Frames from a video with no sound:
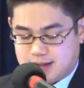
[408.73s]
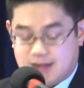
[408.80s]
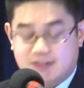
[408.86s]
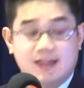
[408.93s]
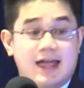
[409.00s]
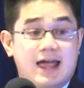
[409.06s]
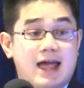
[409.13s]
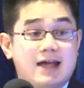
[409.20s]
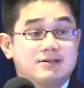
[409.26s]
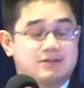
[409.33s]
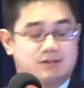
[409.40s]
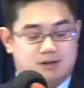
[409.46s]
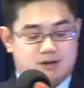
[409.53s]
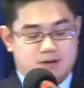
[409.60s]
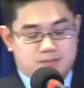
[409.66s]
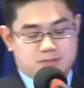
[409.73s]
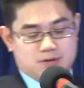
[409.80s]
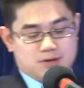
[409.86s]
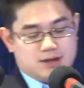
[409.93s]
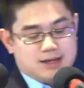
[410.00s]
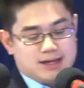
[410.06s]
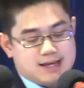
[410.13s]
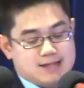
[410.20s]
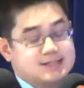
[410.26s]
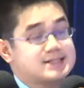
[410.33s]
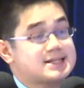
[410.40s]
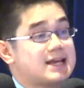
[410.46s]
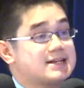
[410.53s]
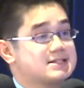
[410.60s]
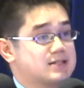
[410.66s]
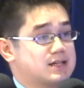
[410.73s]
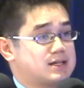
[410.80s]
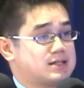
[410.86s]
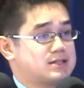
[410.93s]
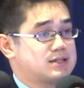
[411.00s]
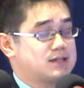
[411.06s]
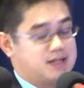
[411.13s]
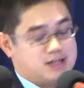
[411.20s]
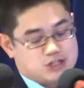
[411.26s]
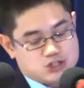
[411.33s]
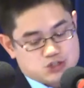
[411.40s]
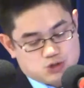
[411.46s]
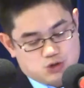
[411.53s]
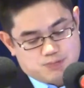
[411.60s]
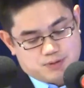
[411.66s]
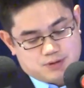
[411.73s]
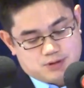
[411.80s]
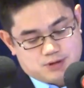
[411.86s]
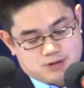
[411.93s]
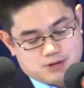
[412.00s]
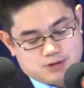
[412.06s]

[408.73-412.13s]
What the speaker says: And the antonym is senseless, it is stupid.